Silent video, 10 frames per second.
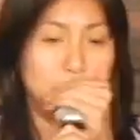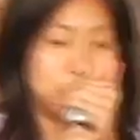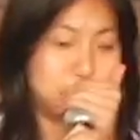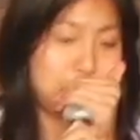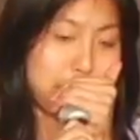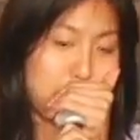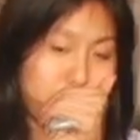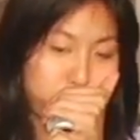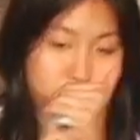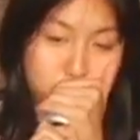Just take
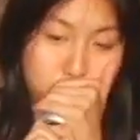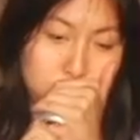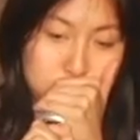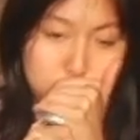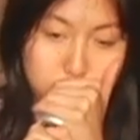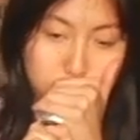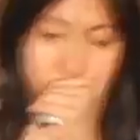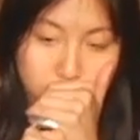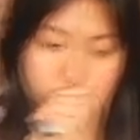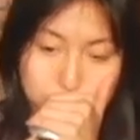off your clothes and
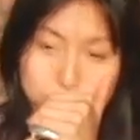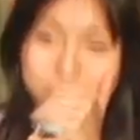shut up.